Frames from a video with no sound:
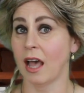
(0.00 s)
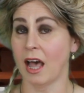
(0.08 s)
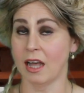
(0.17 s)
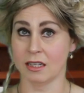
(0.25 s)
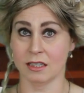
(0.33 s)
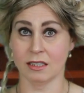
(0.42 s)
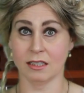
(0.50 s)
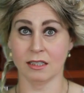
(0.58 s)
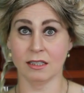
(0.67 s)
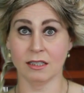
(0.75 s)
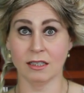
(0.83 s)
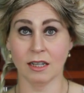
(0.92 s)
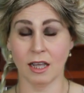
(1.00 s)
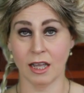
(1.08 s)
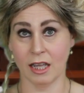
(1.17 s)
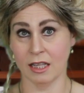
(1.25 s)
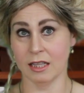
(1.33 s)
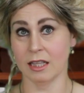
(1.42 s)
And
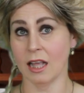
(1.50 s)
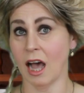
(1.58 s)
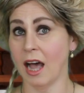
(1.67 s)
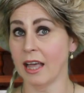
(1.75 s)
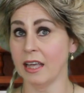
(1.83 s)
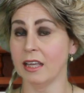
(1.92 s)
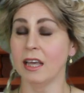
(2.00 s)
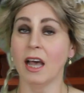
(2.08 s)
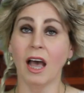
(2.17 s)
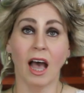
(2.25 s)
I